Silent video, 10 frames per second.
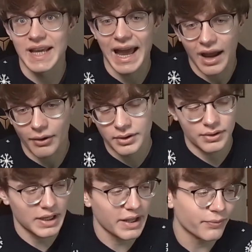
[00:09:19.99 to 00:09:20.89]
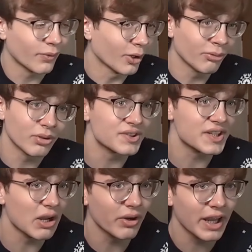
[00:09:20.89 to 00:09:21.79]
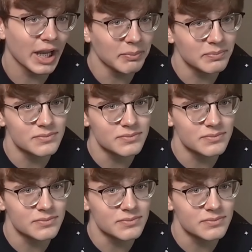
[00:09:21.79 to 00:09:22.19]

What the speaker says: have. And for a rail scale game,